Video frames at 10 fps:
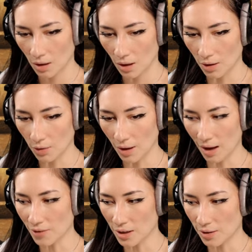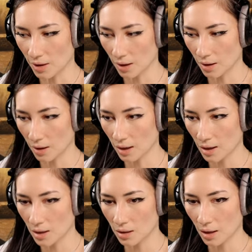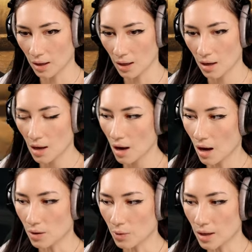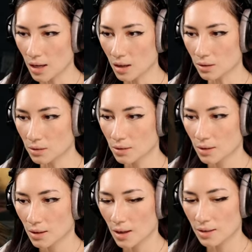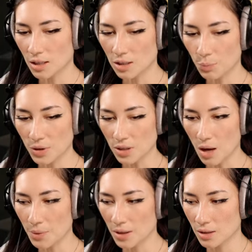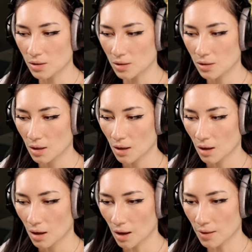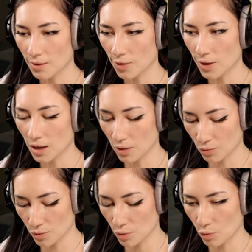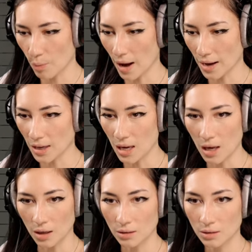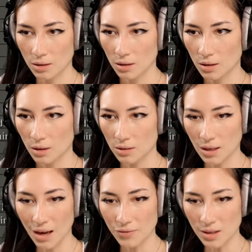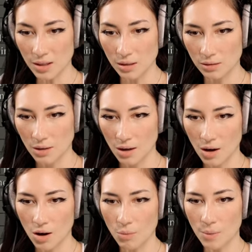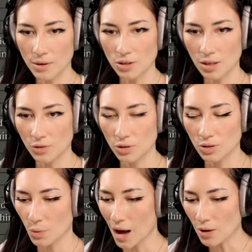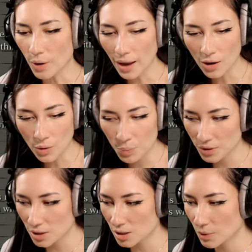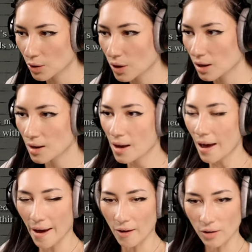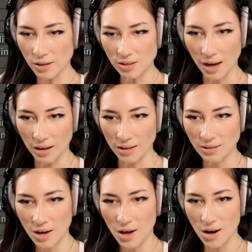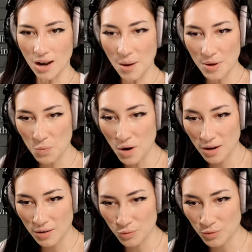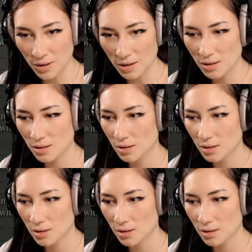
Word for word: I don't have anything. I can't, I can't. How do I heal? It said to press up and then, and then thingy through, but I can't. Because I have nothing. Oh, maybe I just have to do that. Well, how do I, how do I put this in my quick... Hang on a second. Let me work through this.